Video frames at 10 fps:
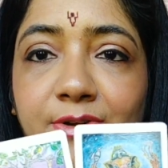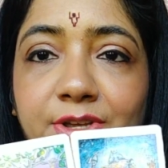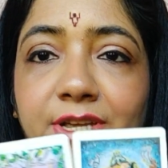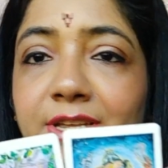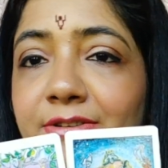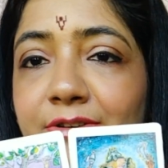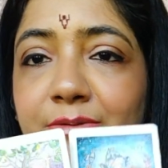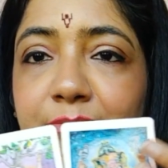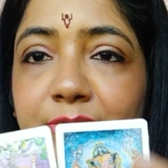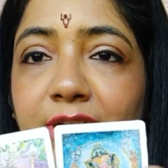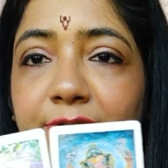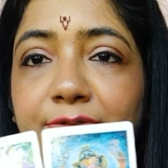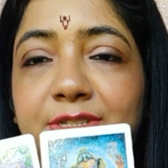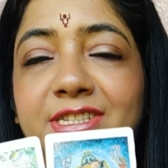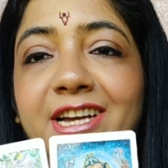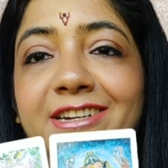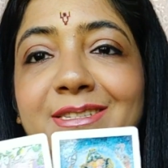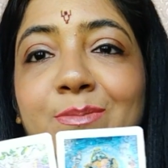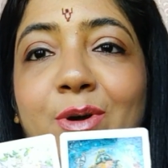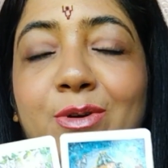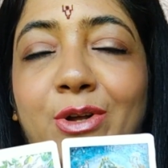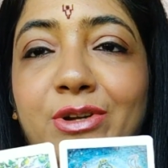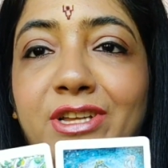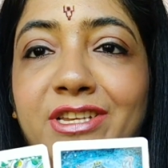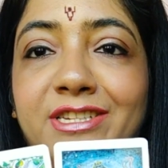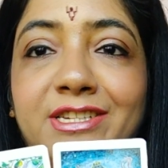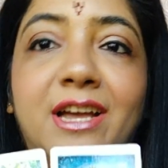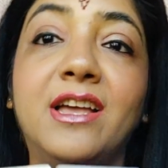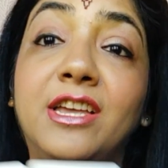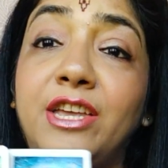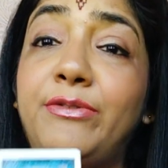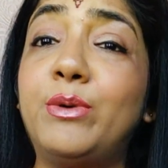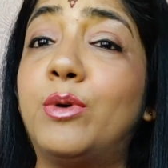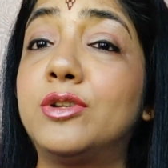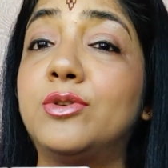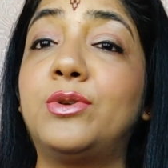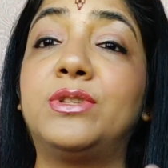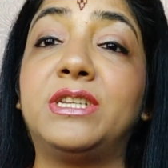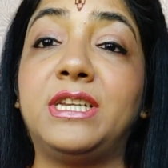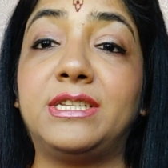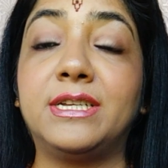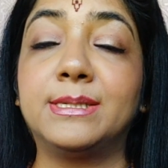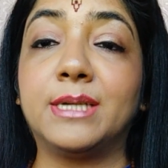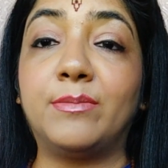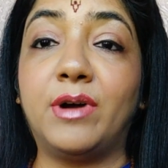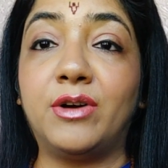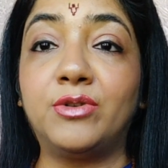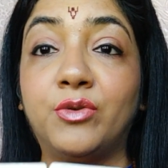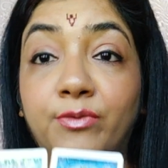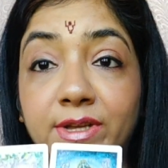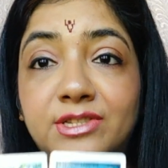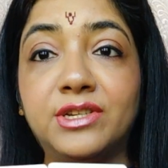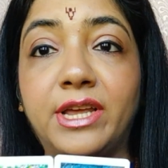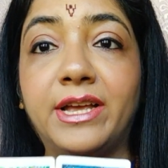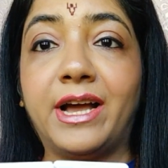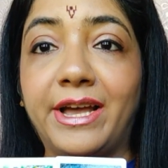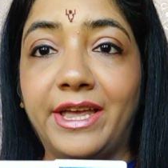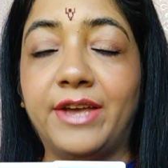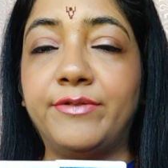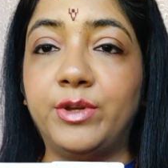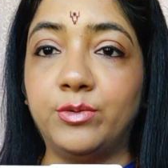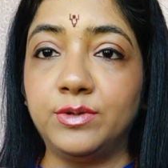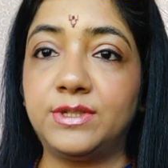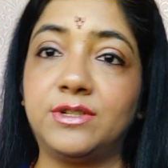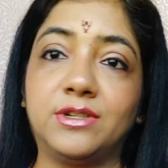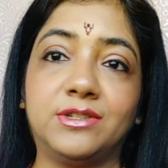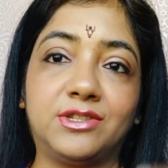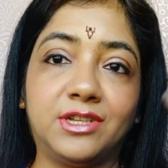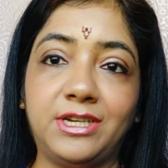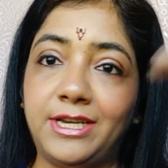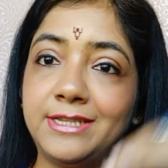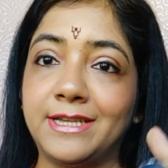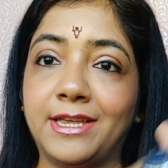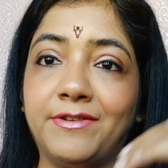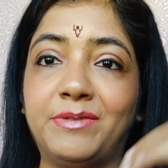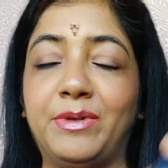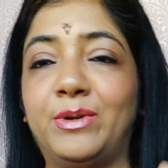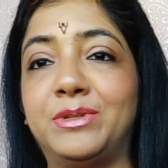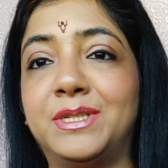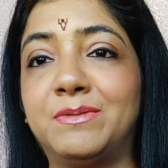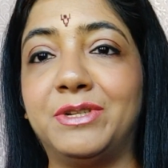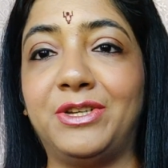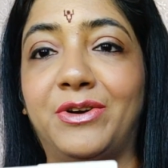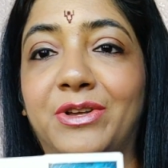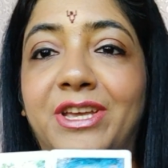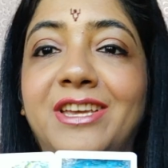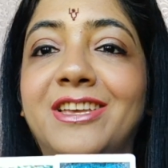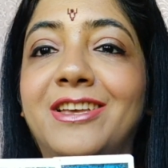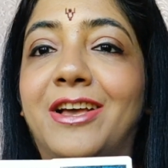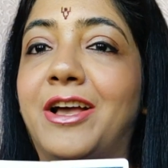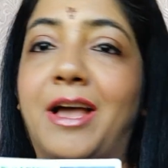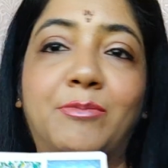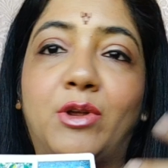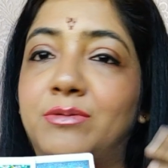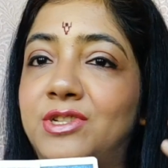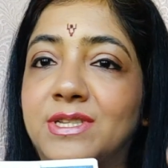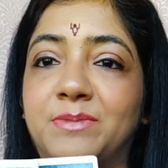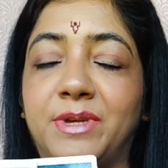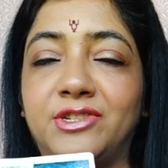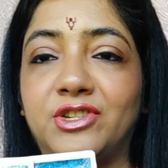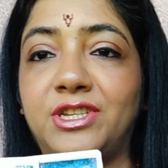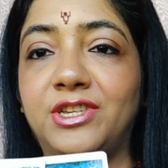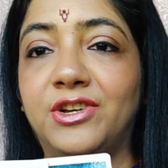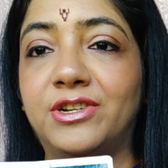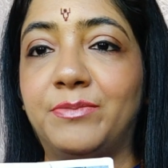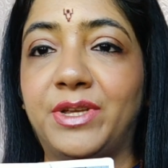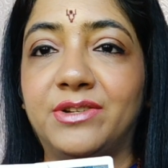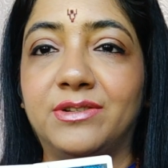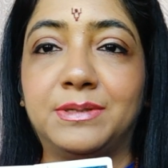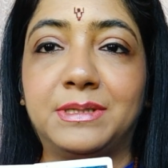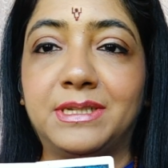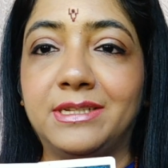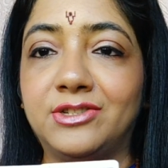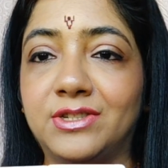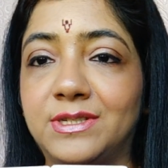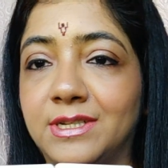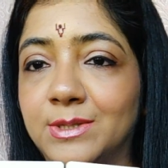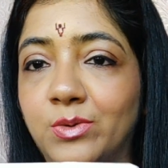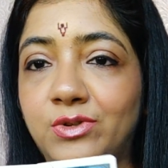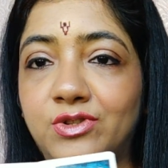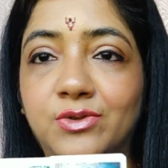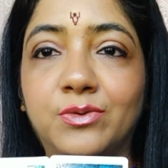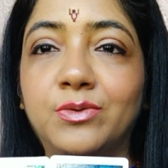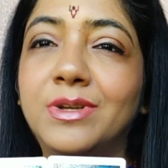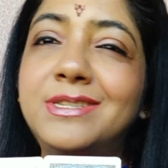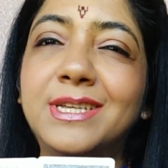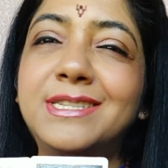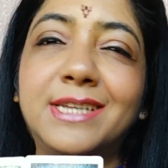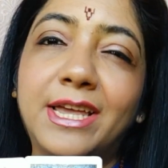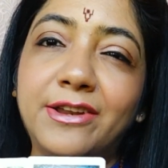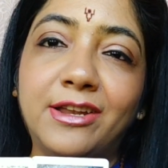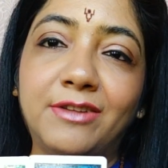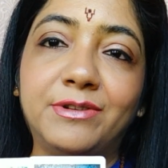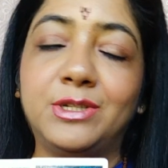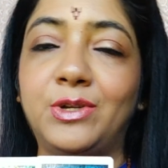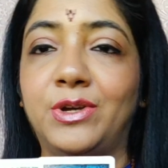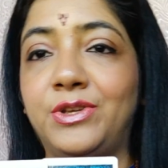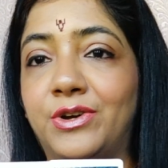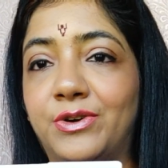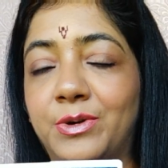Okay, yeah, first card is about Lord Ganesha. If you want to know the details about which deck I have used, the details are given below this video. Okay, I'm not just mentioning here because it just is going to, it's irrelevant to here.